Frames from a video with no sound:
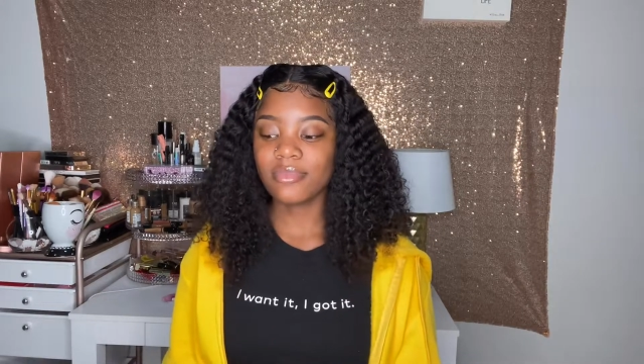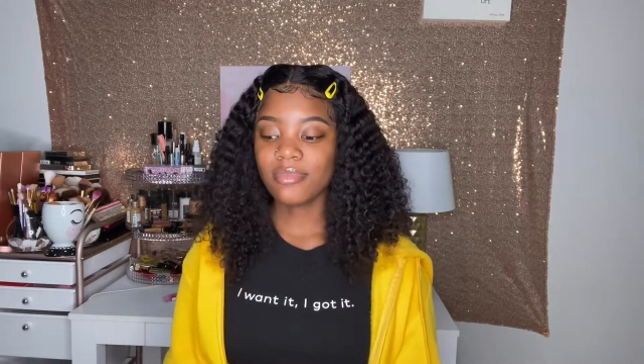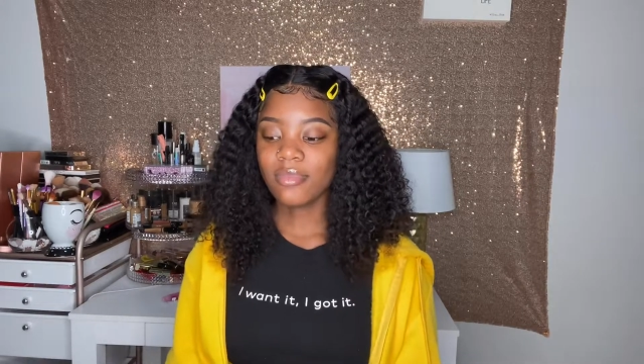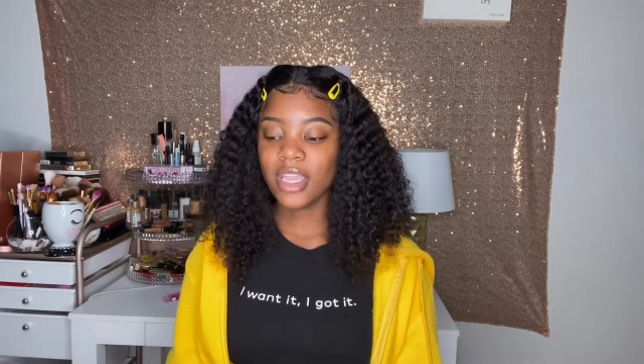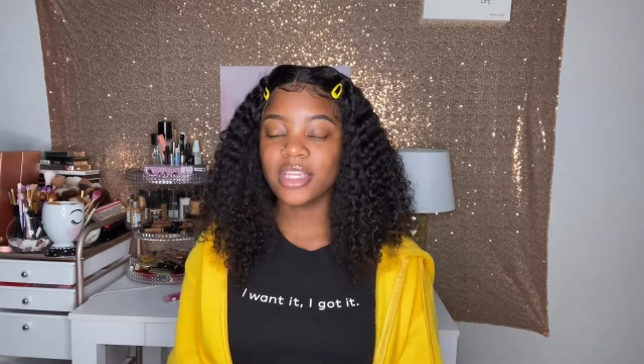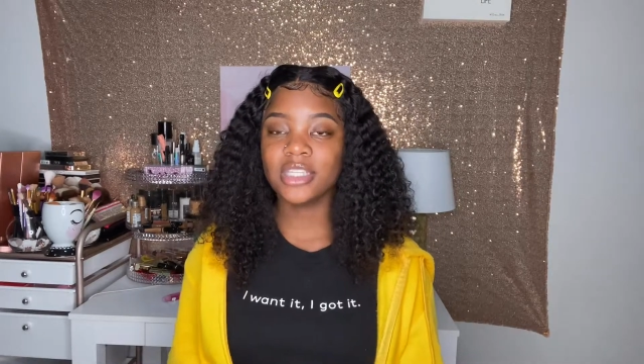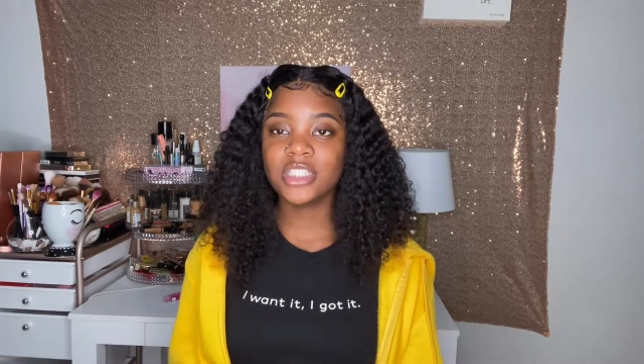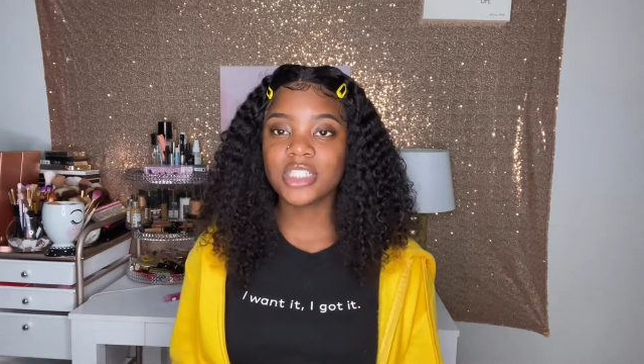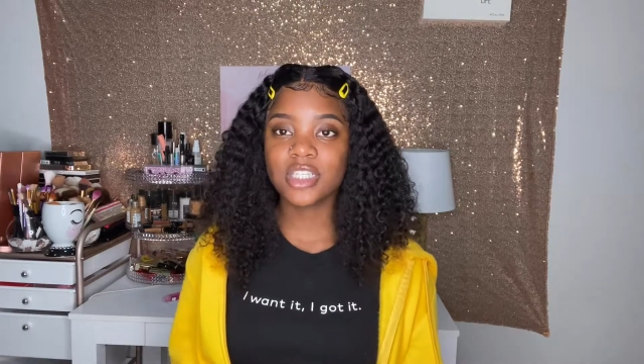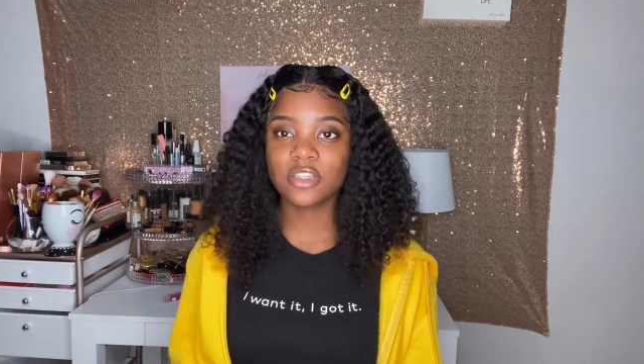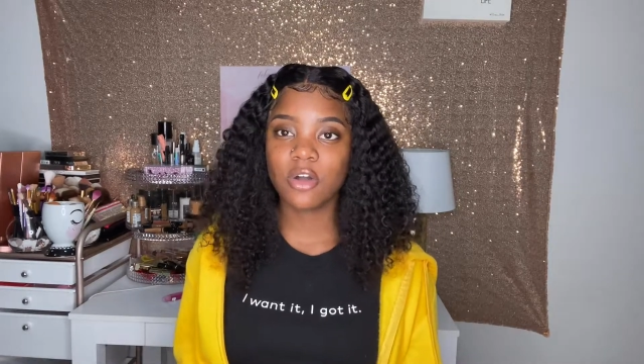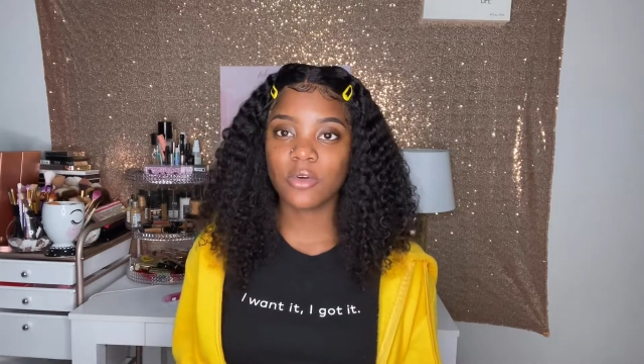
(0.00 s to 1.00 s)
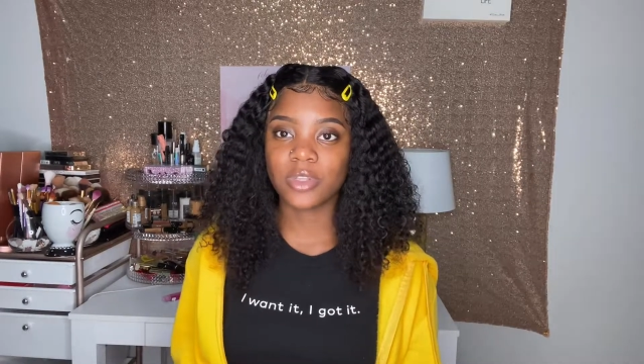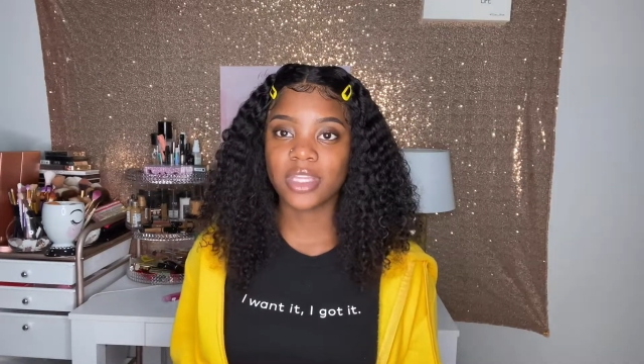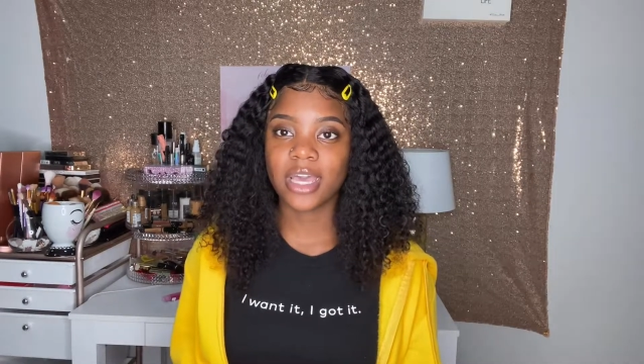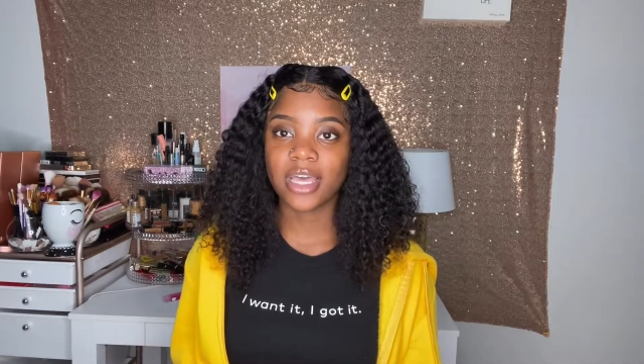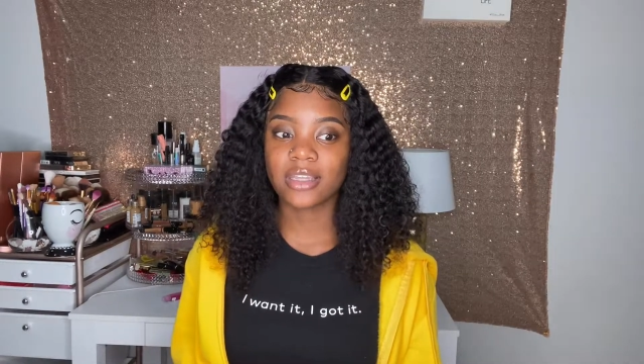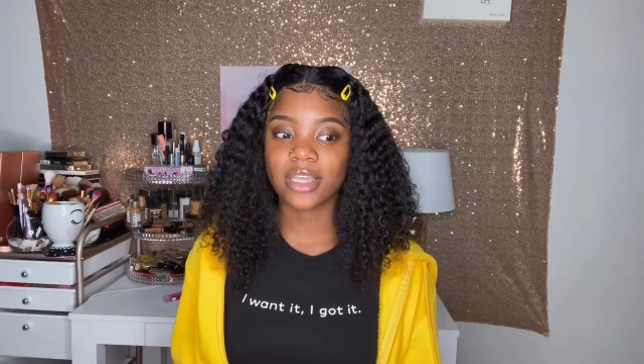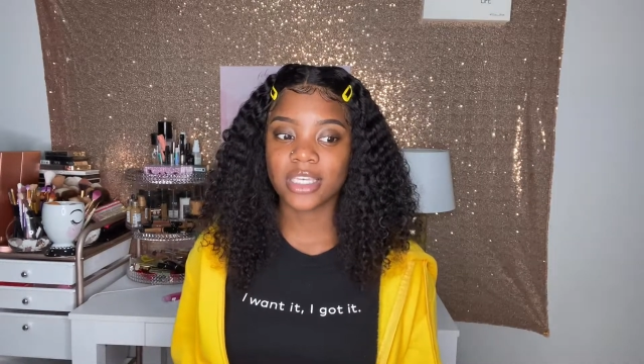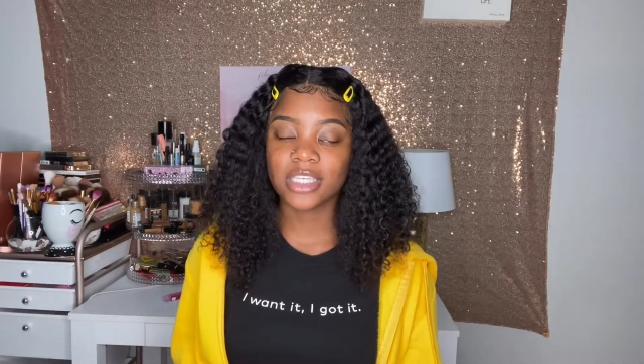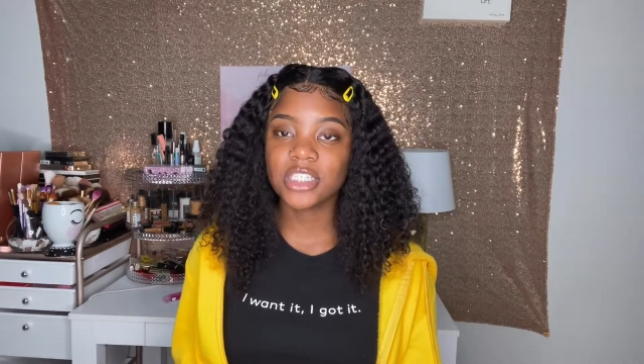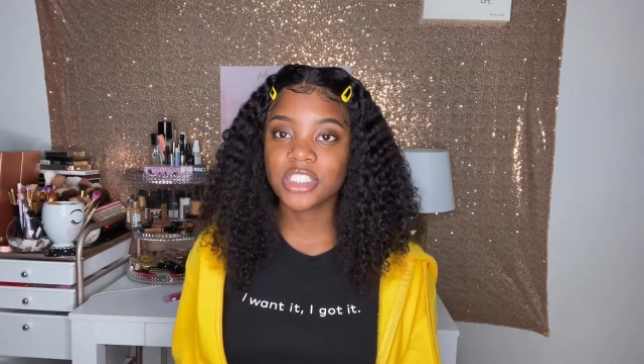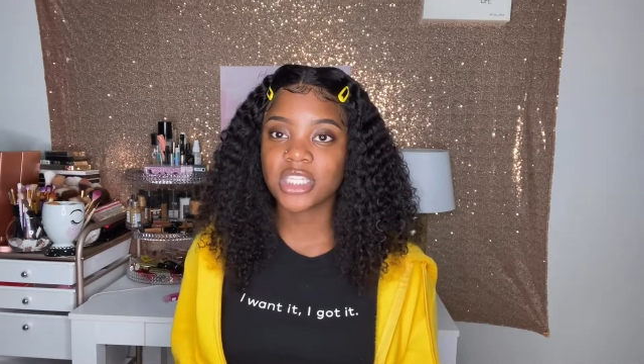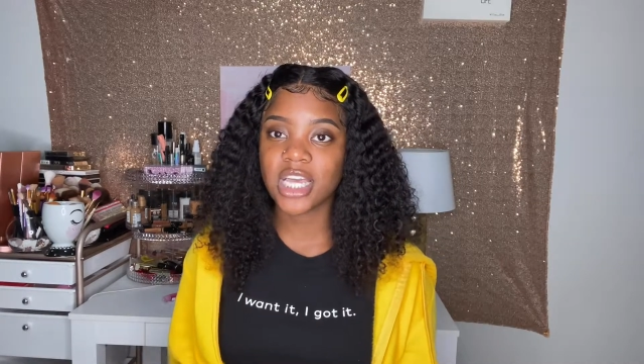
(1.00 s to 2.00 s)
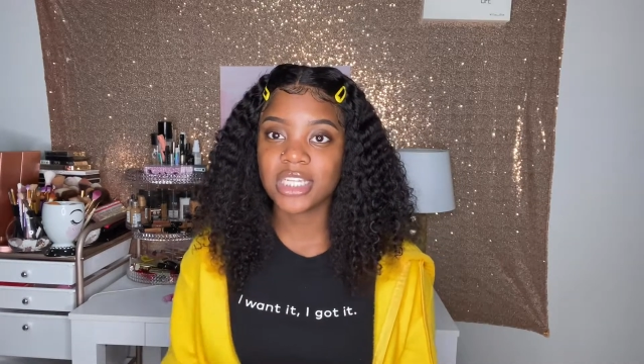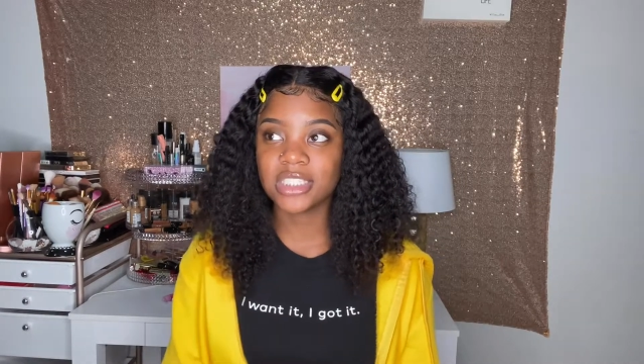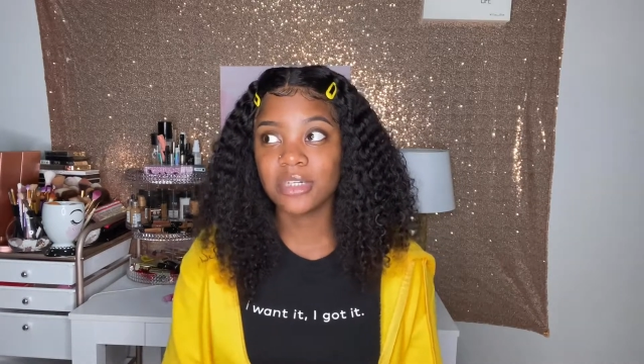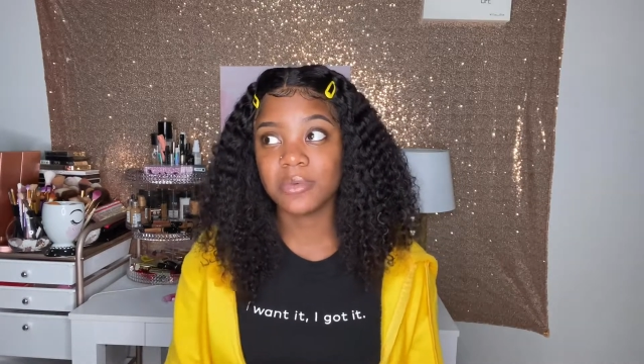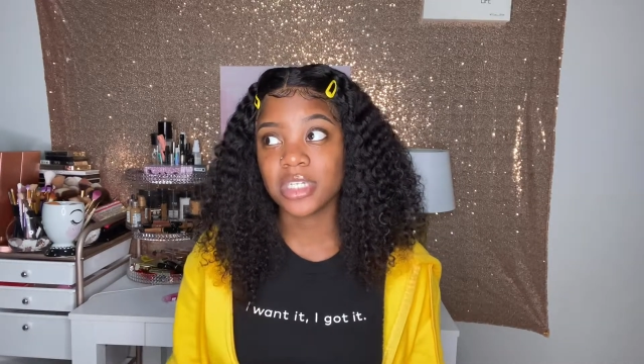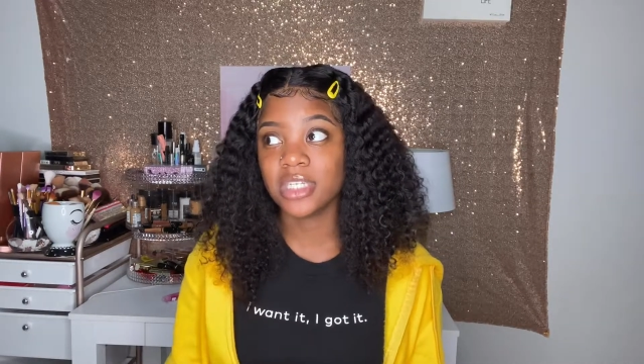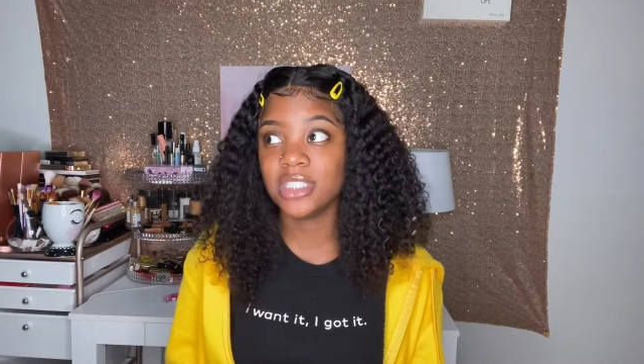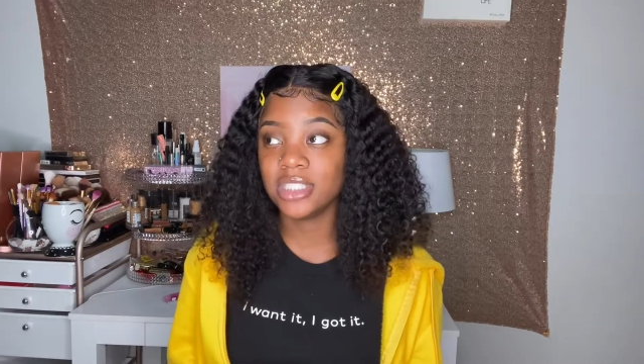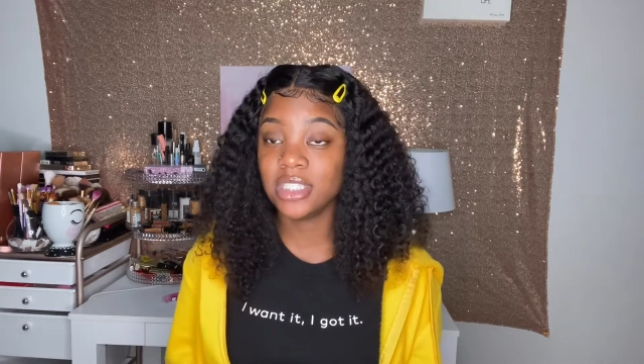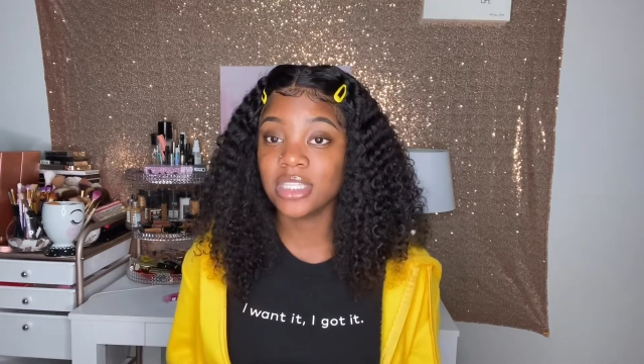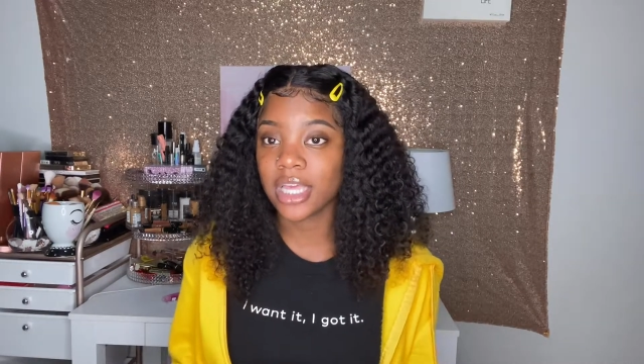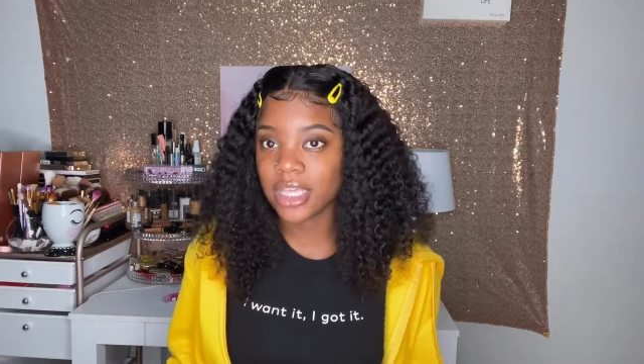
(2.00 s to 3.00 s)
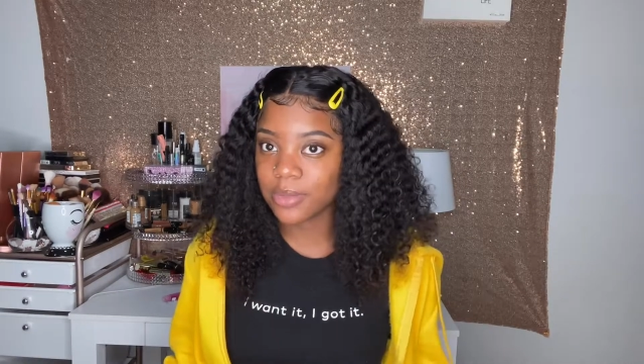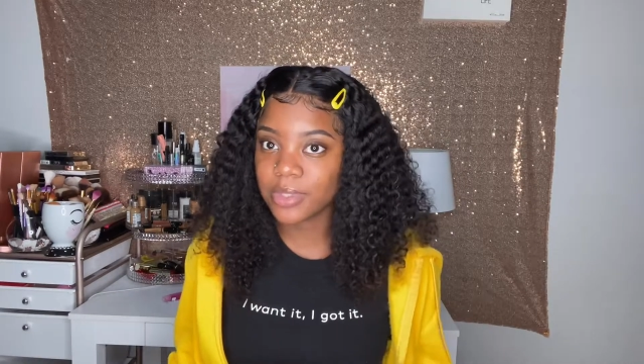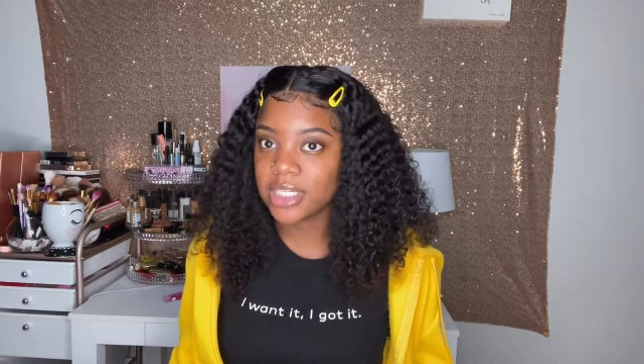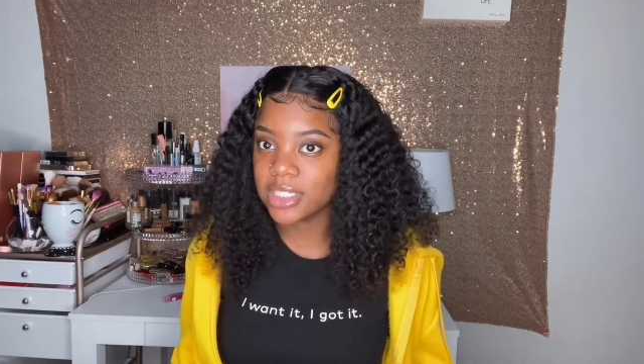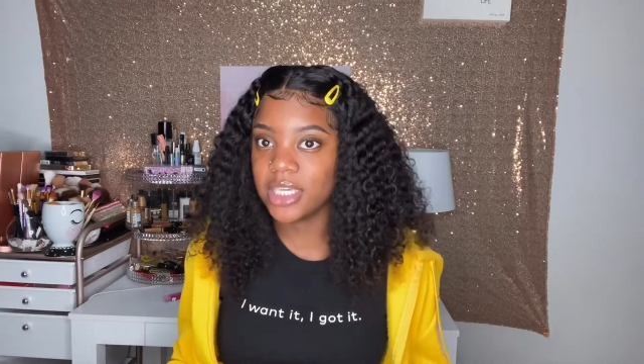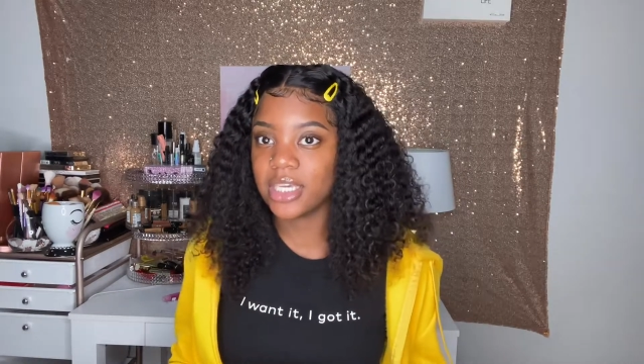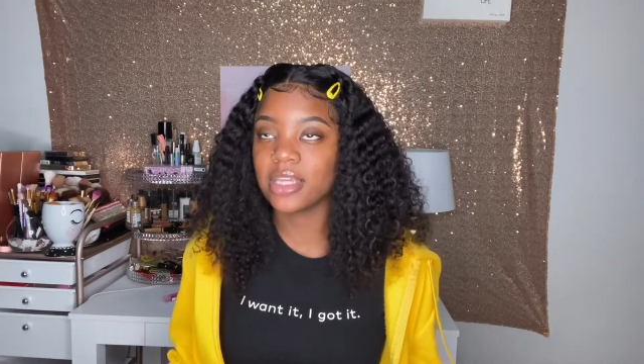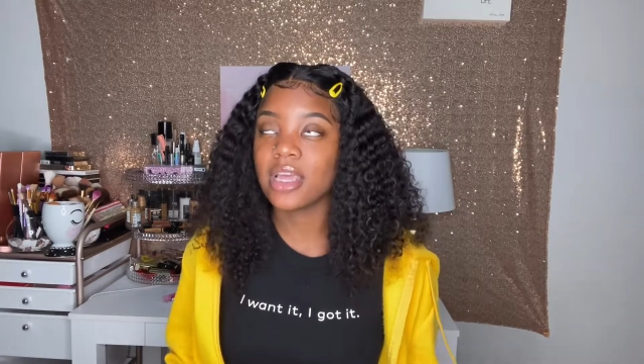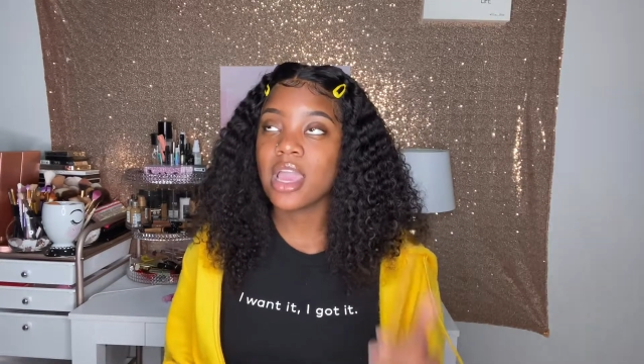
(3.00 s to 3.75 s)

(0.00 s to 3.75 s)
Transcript: And he should have known that, like, he shouldn't have did what he did.